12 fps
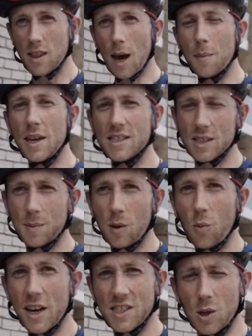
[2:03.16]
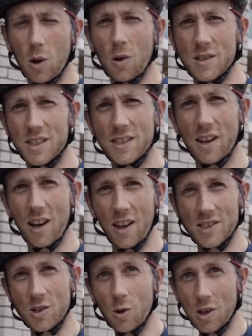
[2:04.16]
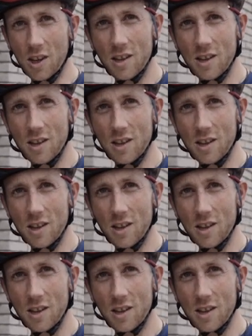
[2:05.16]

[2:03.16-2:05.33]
That means it's been way too long since I last saw you.